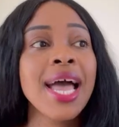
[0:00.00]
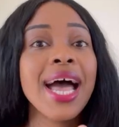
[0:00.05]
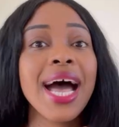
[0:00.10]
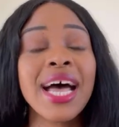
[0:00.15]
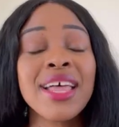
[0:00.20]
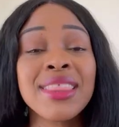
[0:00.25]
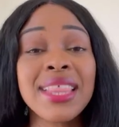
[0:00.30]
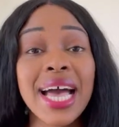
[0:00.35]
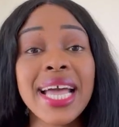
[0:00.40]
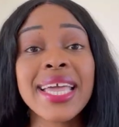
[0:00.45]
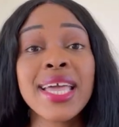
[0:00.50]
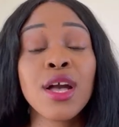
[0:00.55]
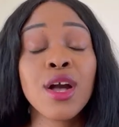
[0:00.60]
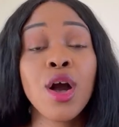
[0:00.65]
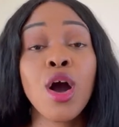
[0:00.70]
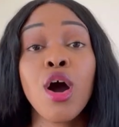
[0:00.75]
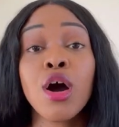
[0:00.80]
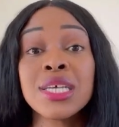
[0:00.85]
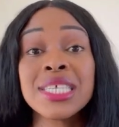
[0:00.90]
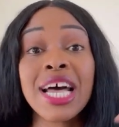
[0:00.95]
and that can
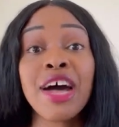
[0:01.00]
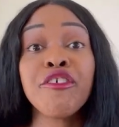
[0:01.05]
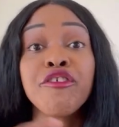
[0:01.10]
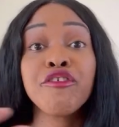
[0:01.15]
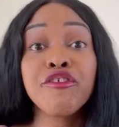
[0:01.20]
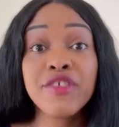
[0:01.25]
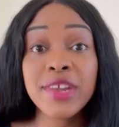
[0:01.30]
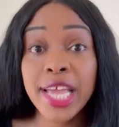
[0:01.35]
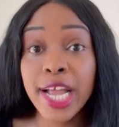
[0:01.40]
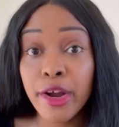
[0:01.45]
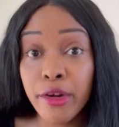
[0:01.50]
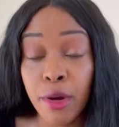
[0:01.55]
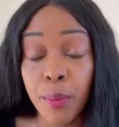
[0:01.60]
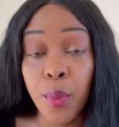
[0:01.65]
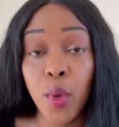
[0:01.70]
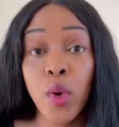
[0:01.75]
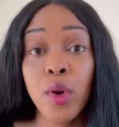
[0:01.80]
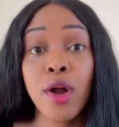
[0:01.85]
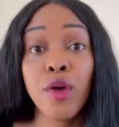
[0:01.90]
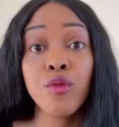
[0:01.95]
cause a flare up
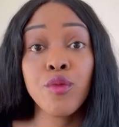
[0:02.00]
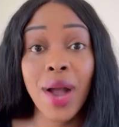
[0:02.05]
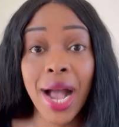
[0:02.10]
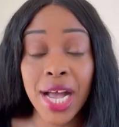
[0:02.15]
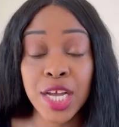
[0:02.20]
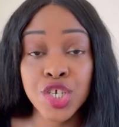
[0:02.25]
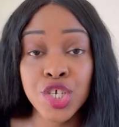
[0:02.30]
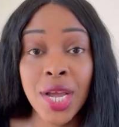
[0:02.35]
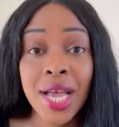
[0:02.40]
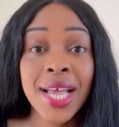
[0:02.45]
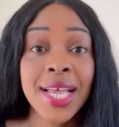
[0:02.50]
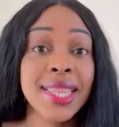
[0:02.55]
or a rash.